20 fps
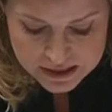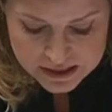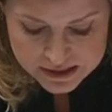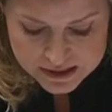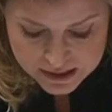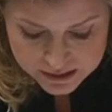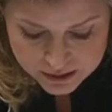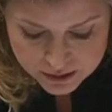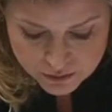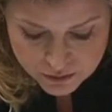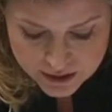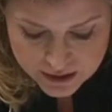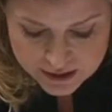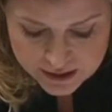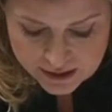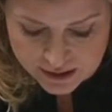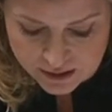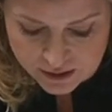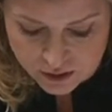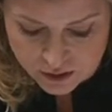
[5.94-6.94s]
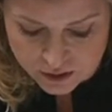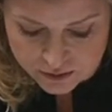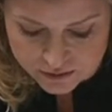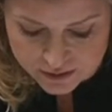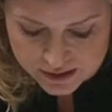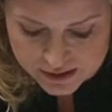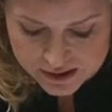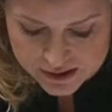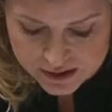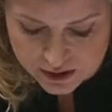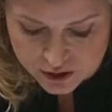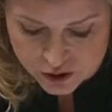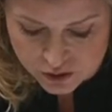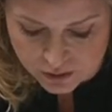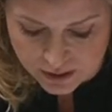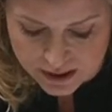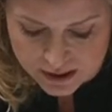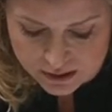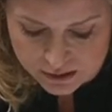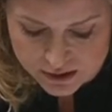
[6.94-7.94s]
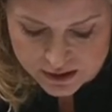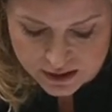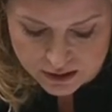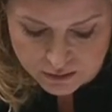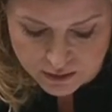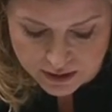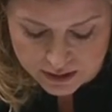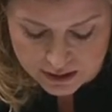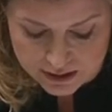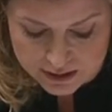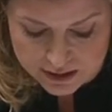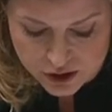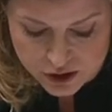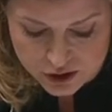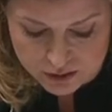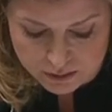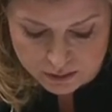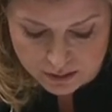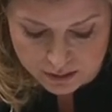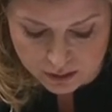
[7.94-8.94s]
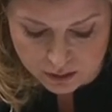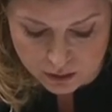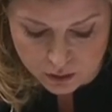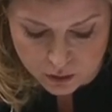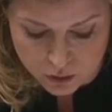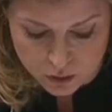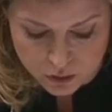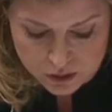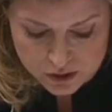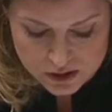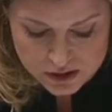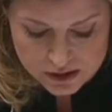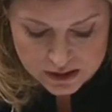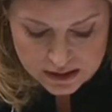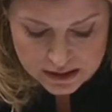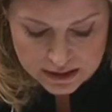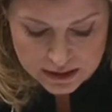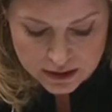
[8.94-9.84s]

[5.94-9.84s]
second reading of the Social Housing Regulation Bill Lords,